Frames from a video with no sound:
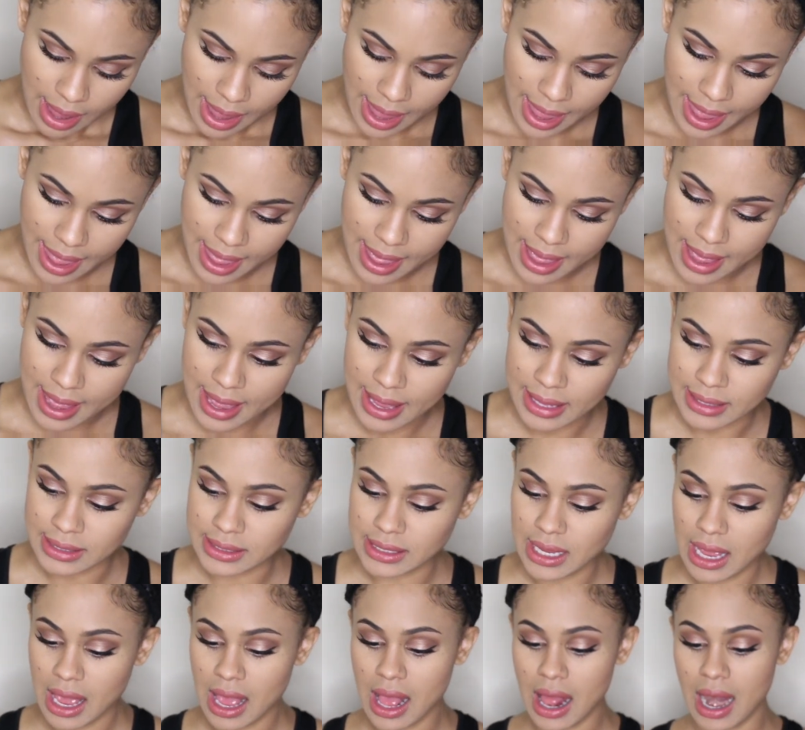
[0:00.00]

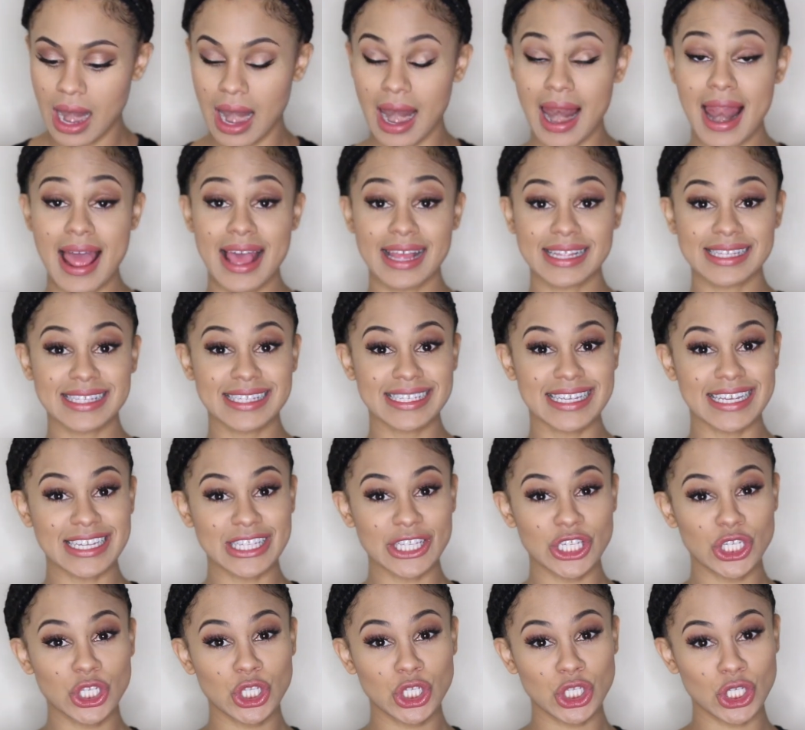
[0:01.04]
and let's
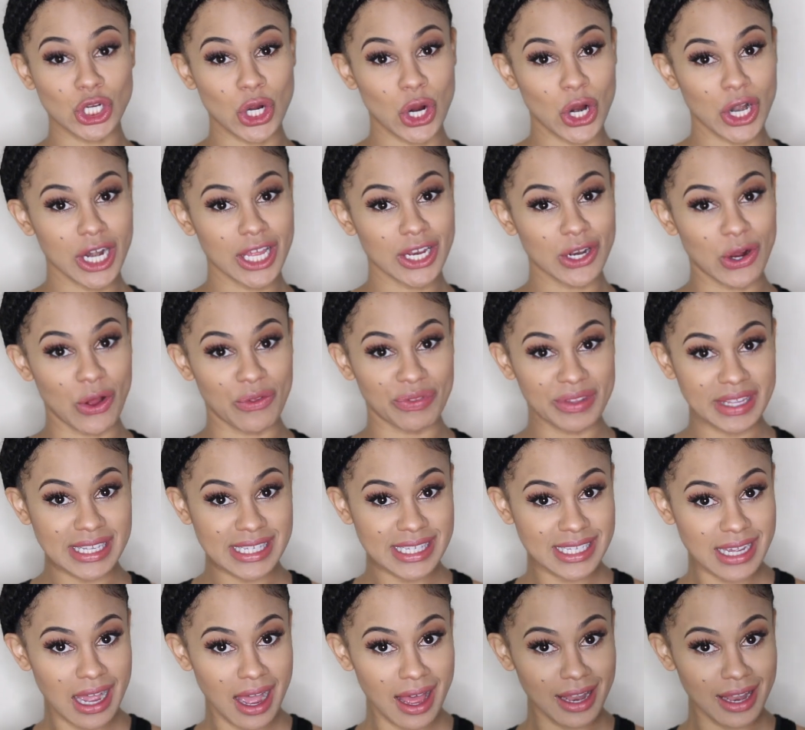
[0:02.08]
get started on this